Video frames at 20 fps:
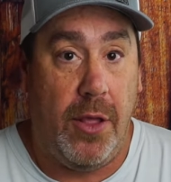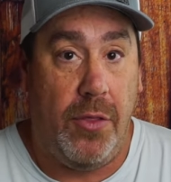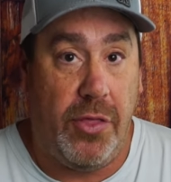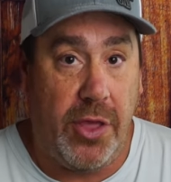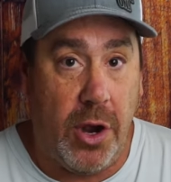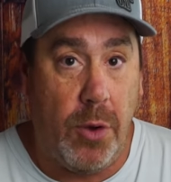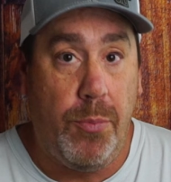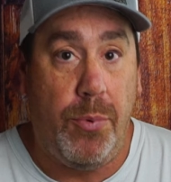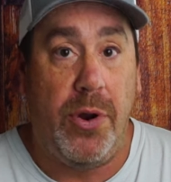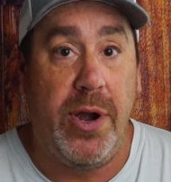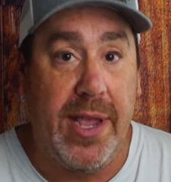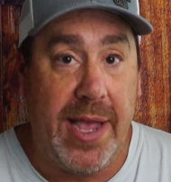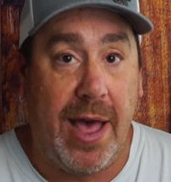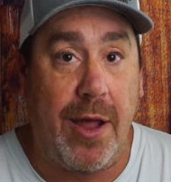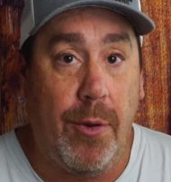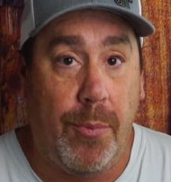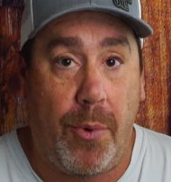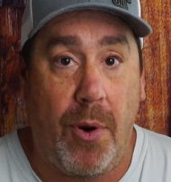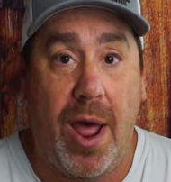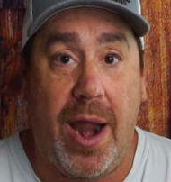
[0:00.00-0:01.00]
They're putting
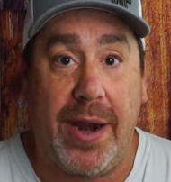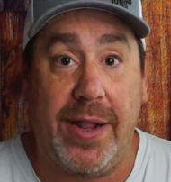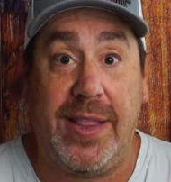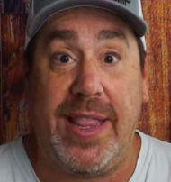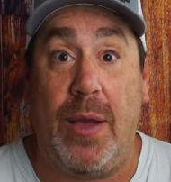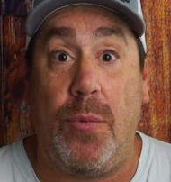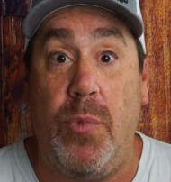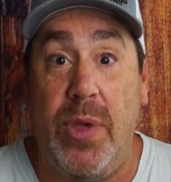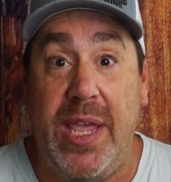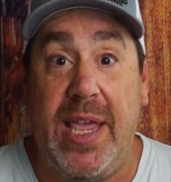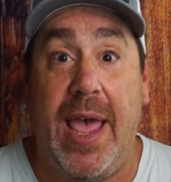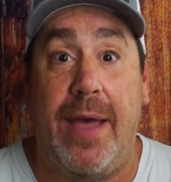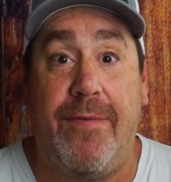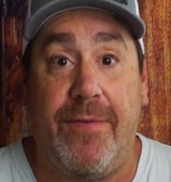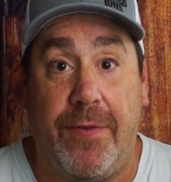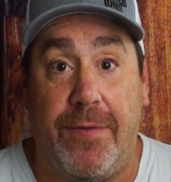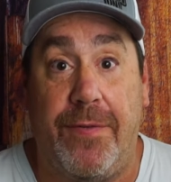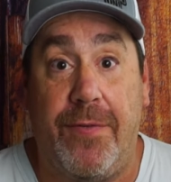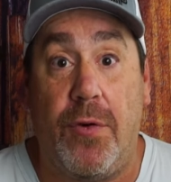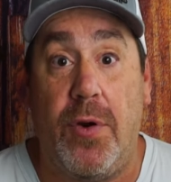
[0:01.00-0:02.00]
out a product that we get
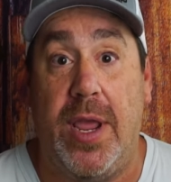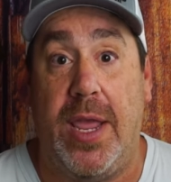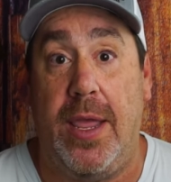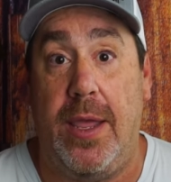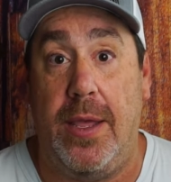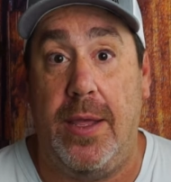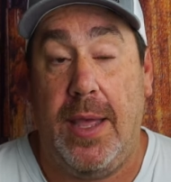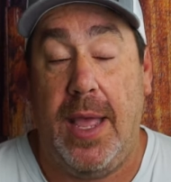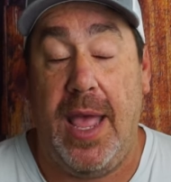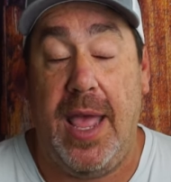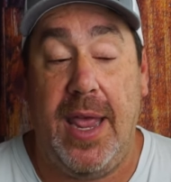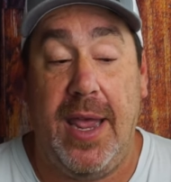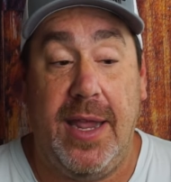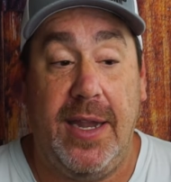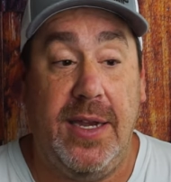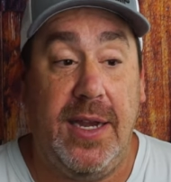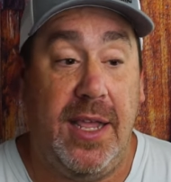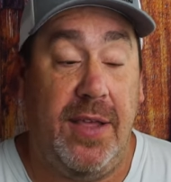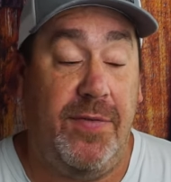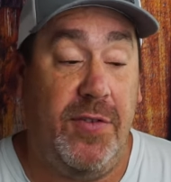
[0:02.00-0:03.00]
for free.
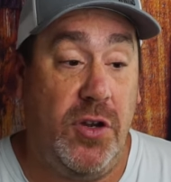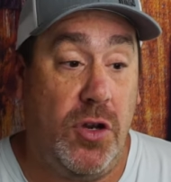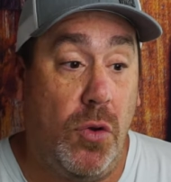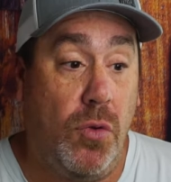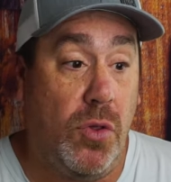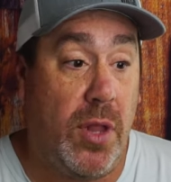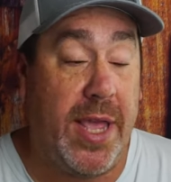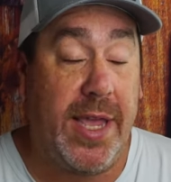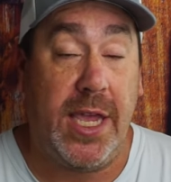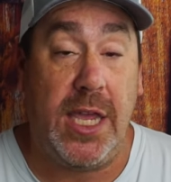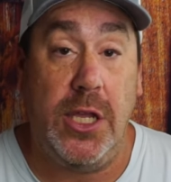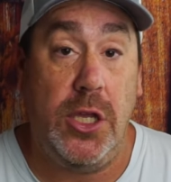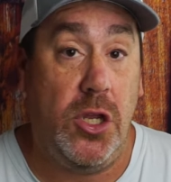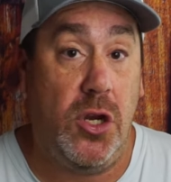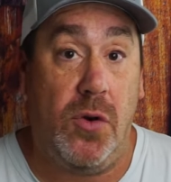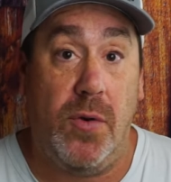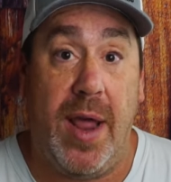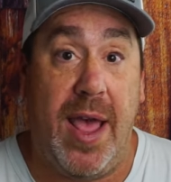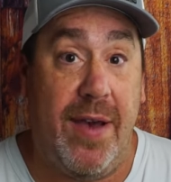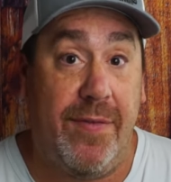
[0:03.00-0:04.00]
And if you don't like it, you
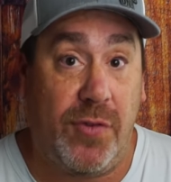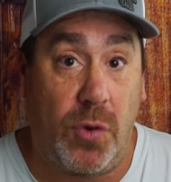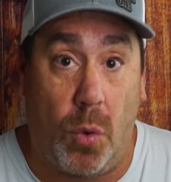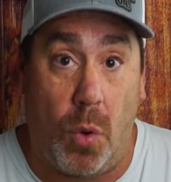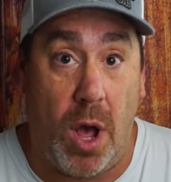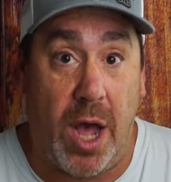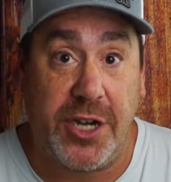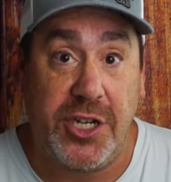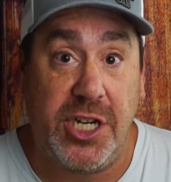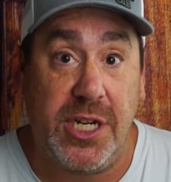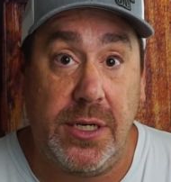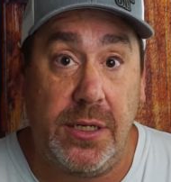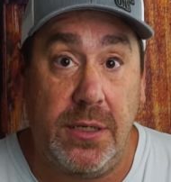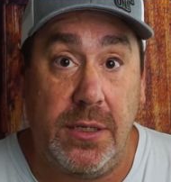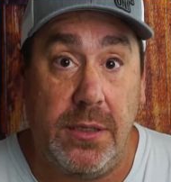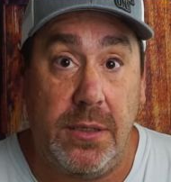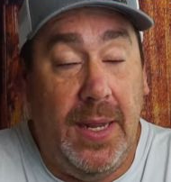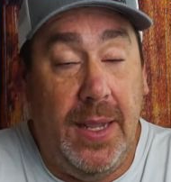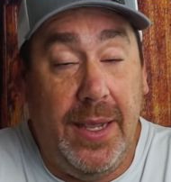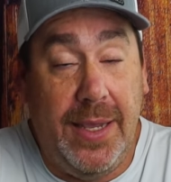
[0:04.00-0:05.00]
don't have to watch it.
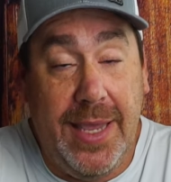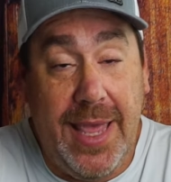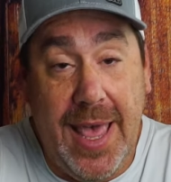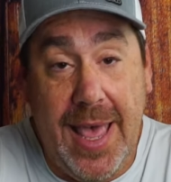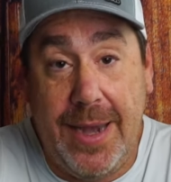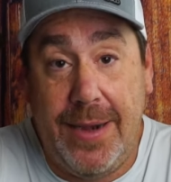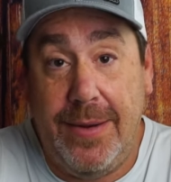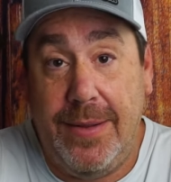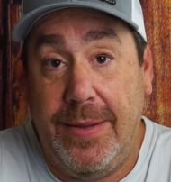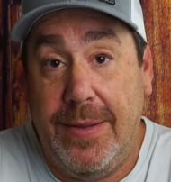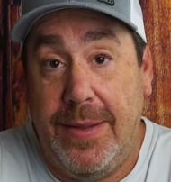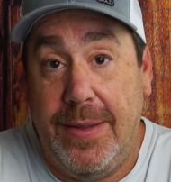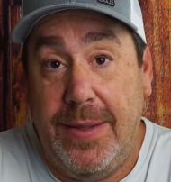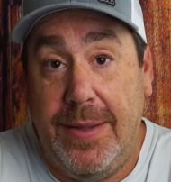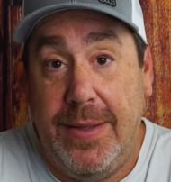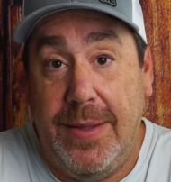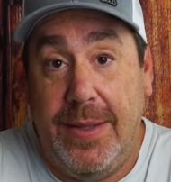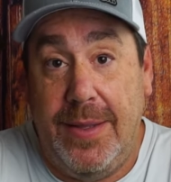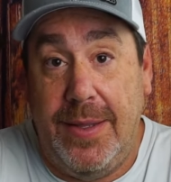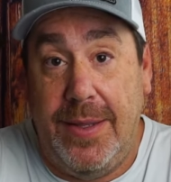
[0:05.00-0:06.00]
Again,
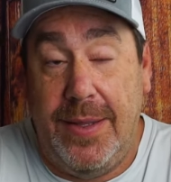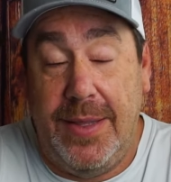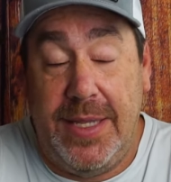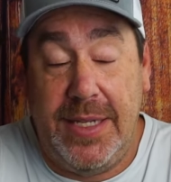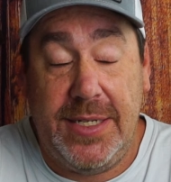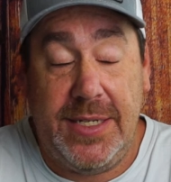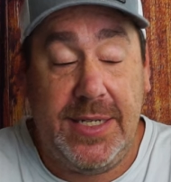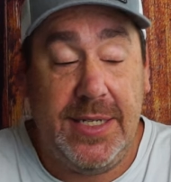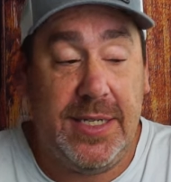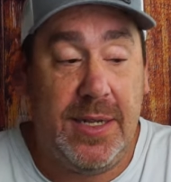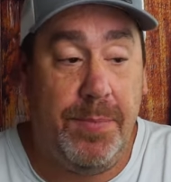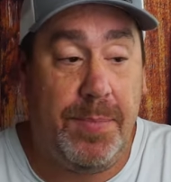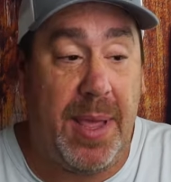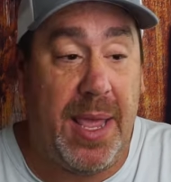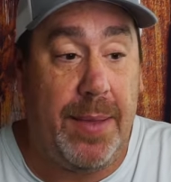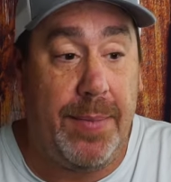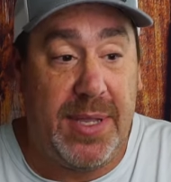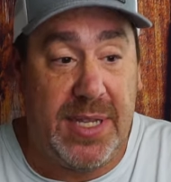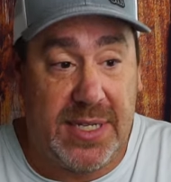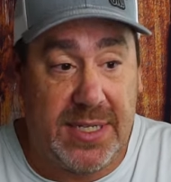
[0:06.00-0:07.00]
this is a
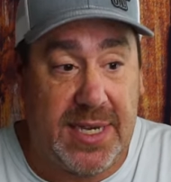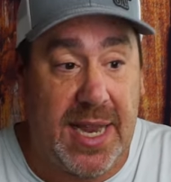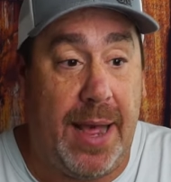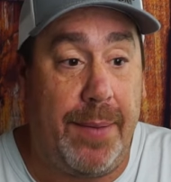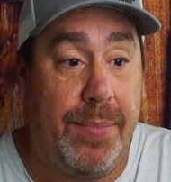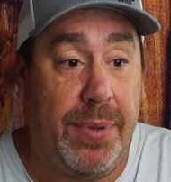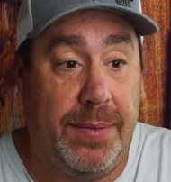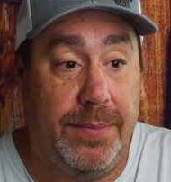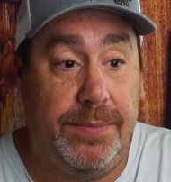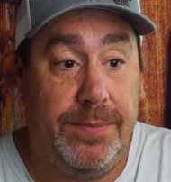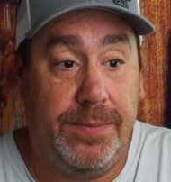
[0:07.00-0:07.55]
baby step.